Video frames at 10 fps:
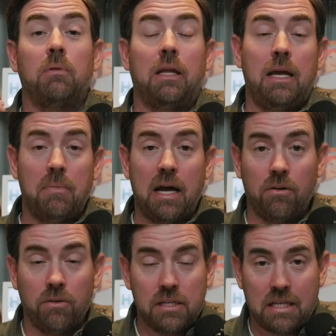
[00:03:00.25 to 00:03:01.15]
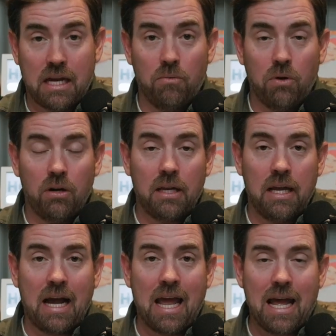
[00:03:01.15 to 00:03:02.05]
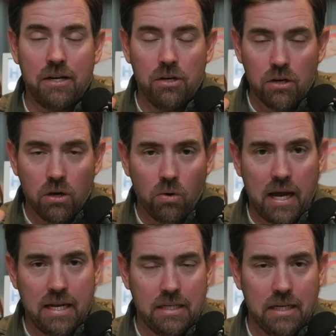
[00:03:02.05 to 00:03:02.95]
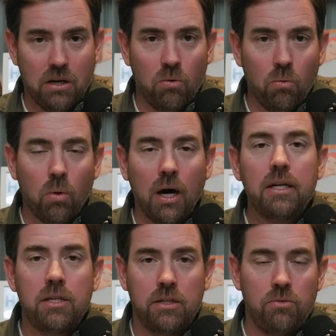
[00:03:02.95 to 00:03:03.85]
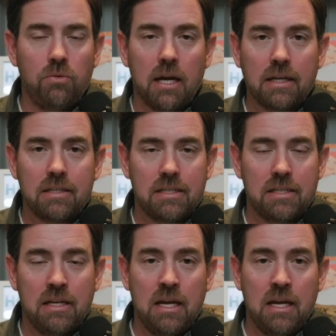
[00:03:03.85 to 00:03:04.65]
laying back on the sidewalk and I had no idea what to do next.